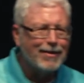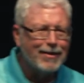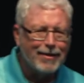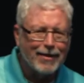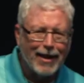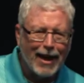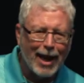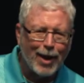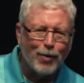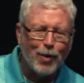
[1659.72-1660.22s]

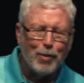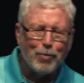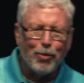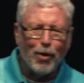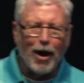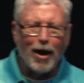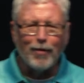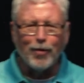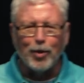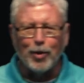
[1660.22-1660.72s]
kind of what
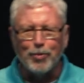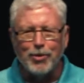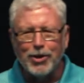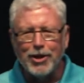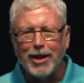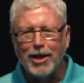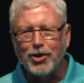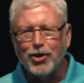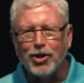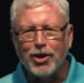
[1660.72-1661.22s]
Proverbs
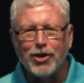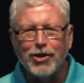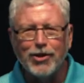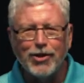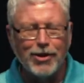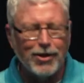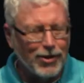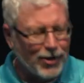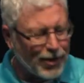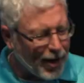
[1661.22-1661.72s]
teaches.
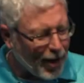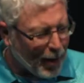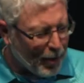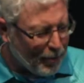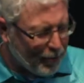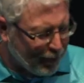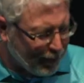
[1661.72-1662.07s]
So.